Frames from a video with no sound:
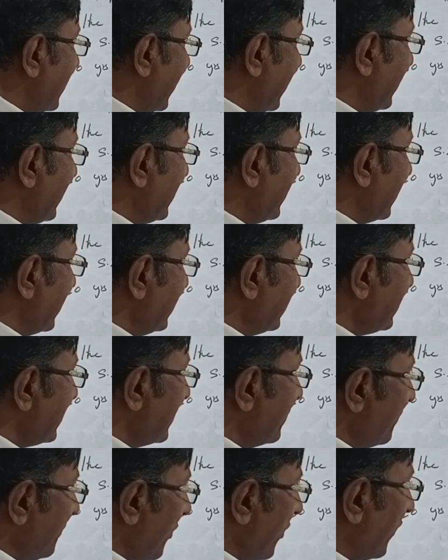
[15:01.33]
trick is
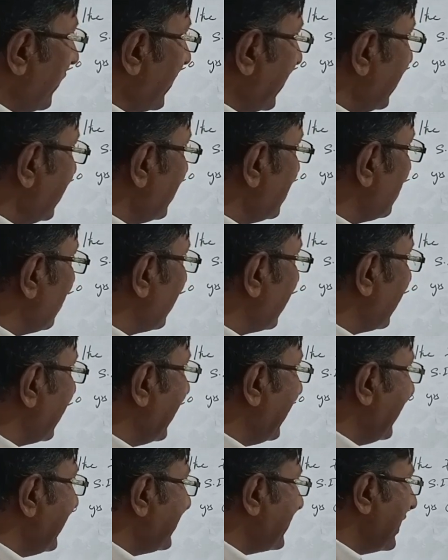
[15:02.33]
important. So
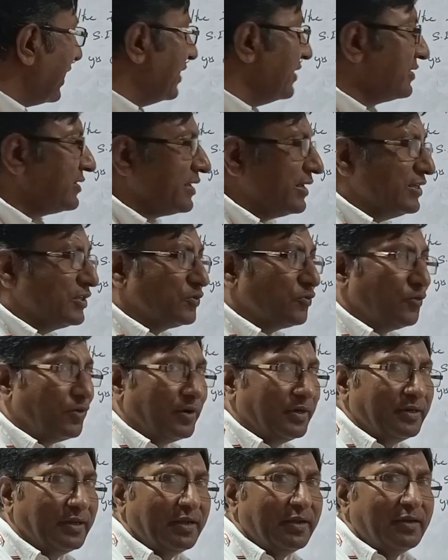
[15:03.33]
correct answer is
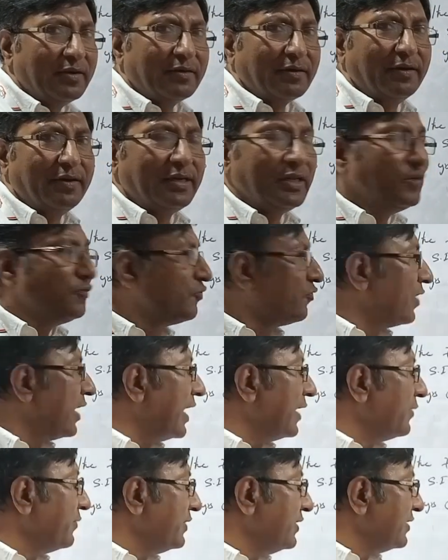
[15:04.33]
what?
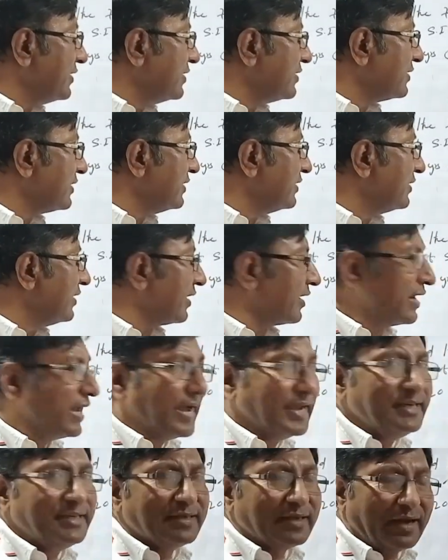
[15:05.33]
35 years is the
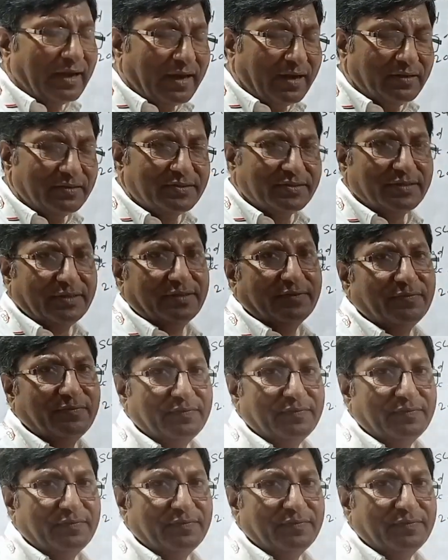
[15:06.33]
right answer.